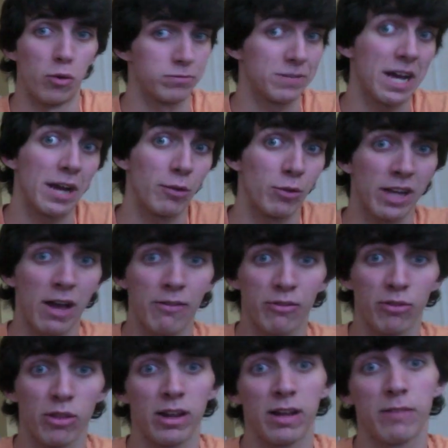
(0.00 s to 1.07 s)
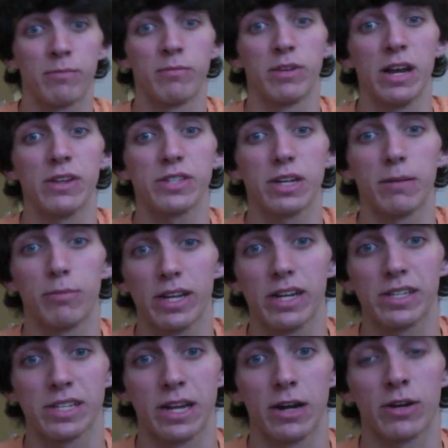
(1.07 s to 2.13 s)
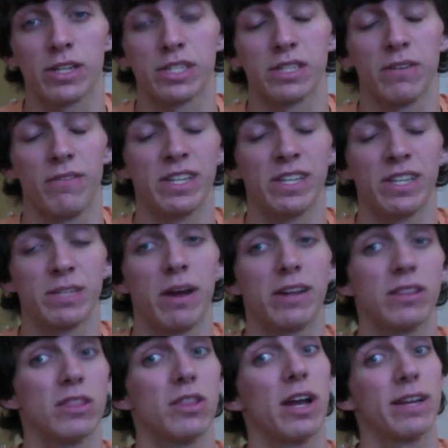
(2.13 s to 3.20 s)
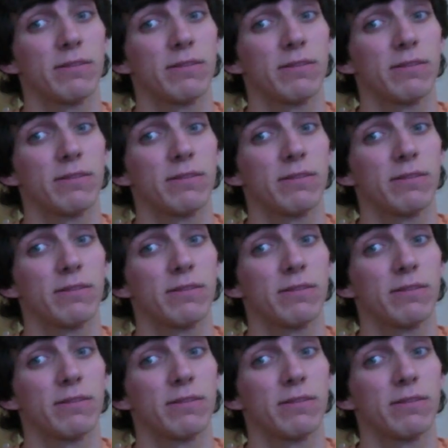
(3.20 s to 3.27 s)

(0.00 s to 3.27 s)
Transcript: para-flinching set, so gotta look out for that.